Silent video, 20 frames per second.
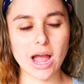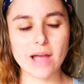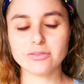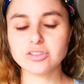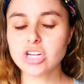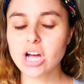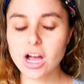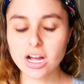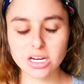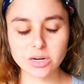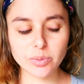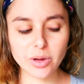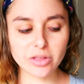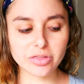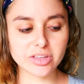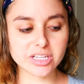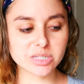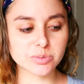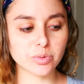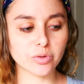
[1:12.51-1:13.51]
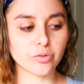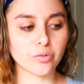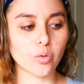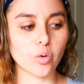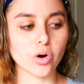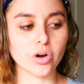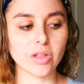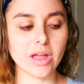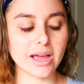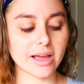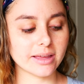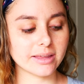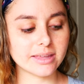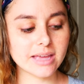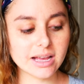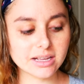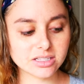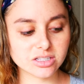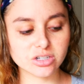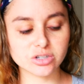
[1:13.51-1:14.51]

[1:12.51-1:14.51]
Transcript: I've talked about this before, like yes,